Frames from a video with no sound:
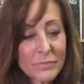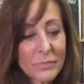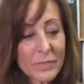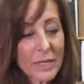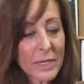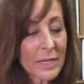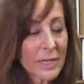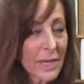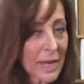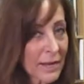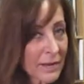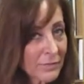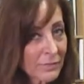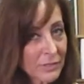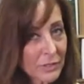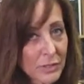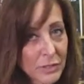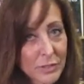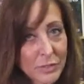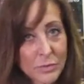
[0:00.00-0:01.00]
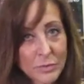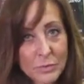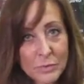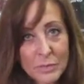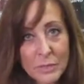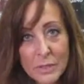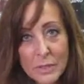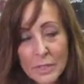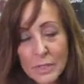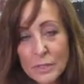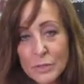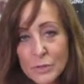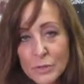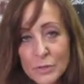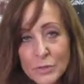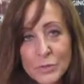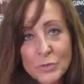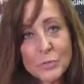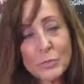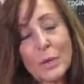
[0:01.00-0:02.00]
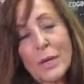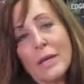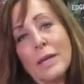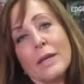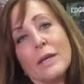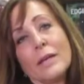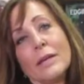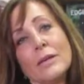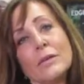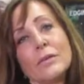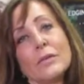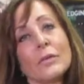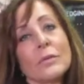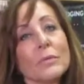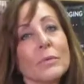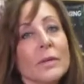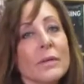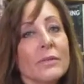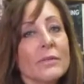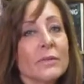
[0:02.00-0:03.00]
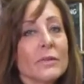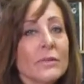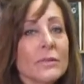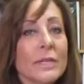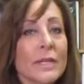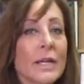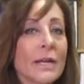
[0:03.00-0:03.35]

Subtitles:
they have to lose weight, or whether